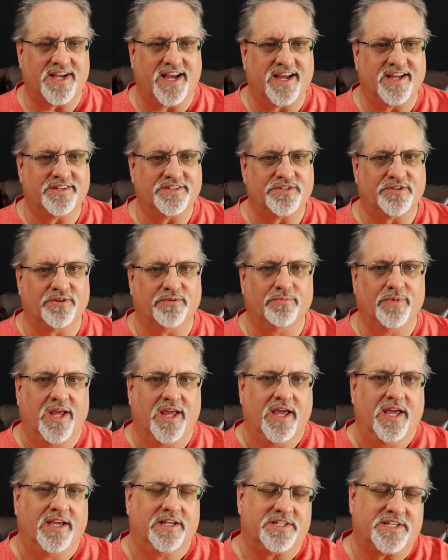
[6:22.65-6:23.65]
on to them.
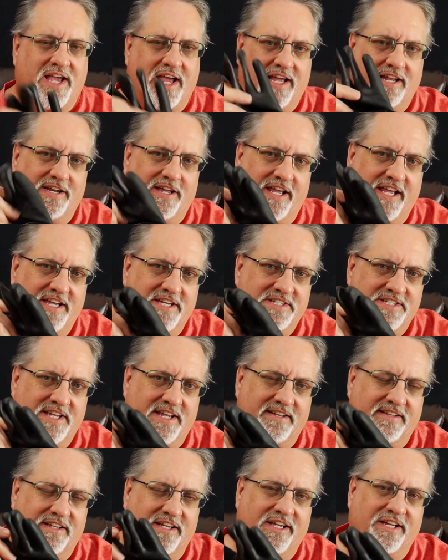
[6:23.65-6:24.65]
It's kind of his
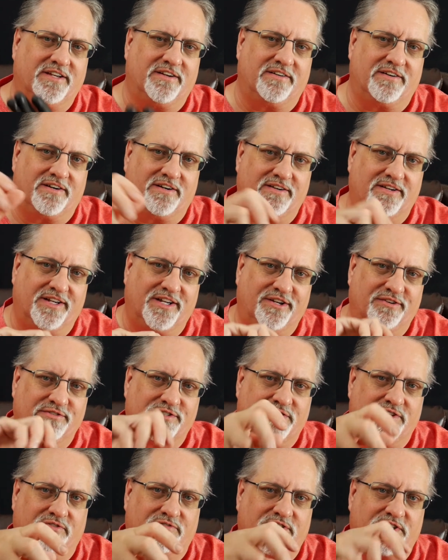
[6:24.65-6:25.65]
that you ever
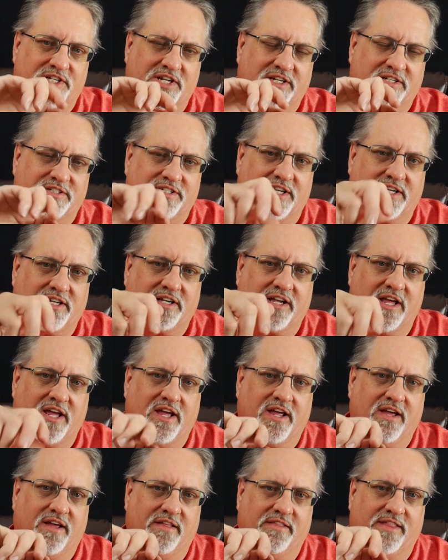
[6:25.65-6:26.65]
use those things like,
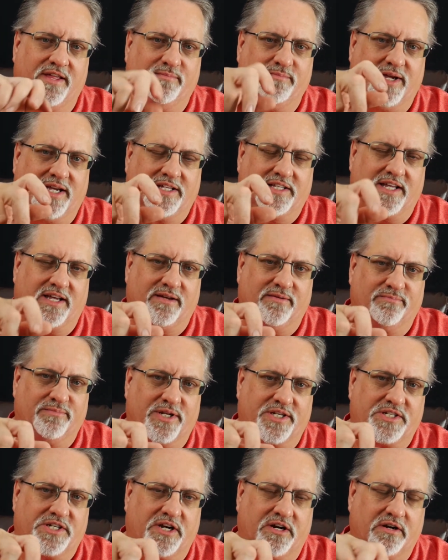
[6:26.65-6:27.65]
they make that
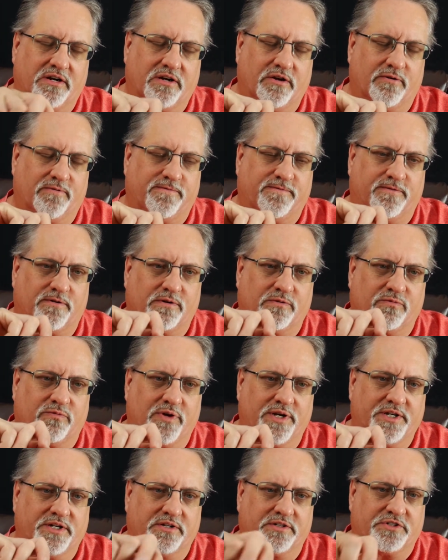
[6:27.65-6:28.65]
material for
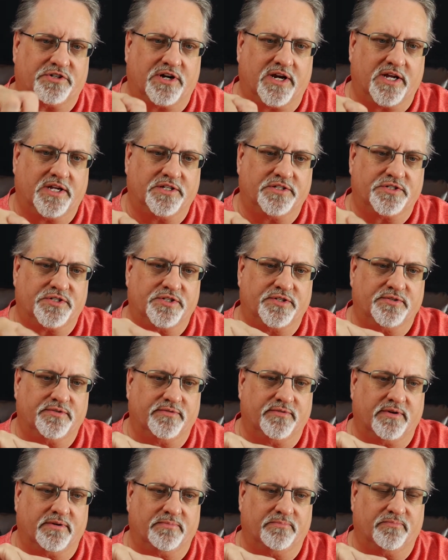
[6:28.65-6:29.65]
when you're trying
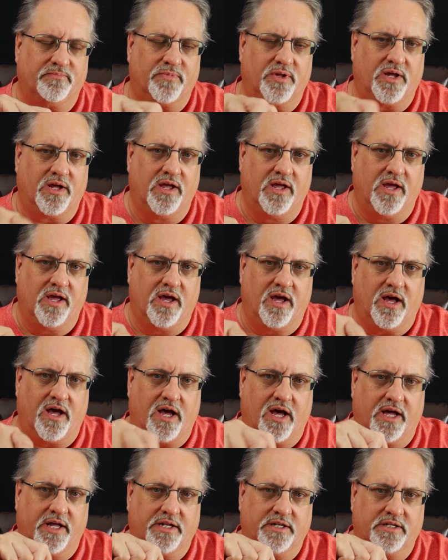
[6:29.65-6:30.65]
to um,
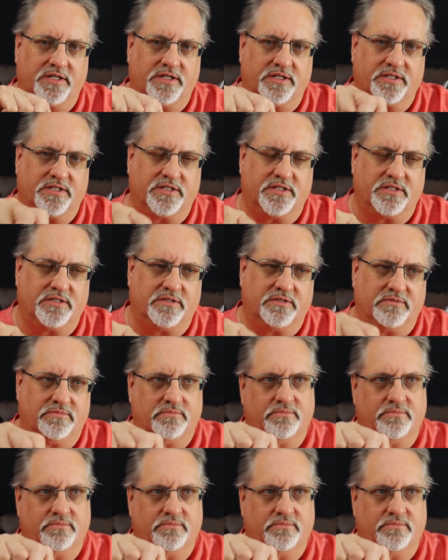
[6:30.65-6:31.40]
un,